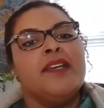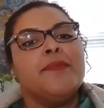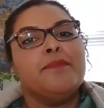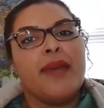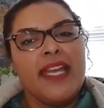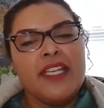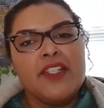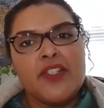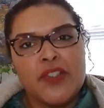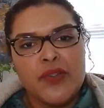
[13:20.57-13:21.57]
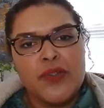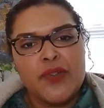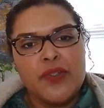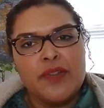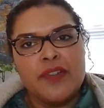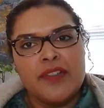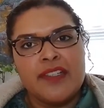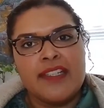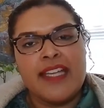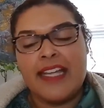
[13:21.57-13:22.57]
Make sure
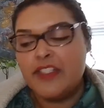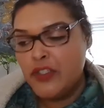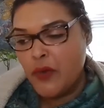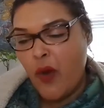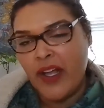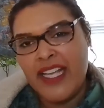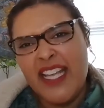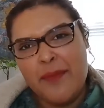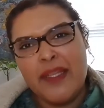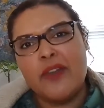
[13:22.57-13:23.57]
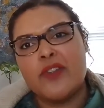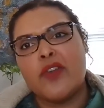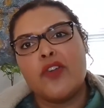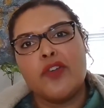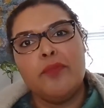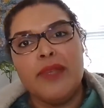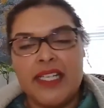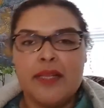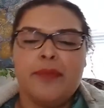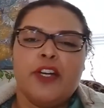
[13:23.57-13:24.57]
that you are keeping your social
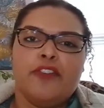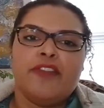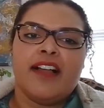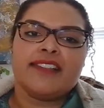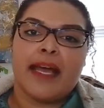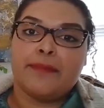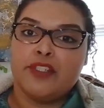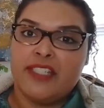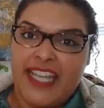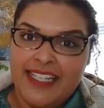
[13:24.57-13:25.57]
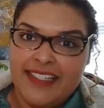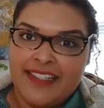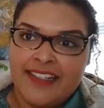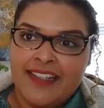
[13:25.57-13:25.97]
media profiles up to date.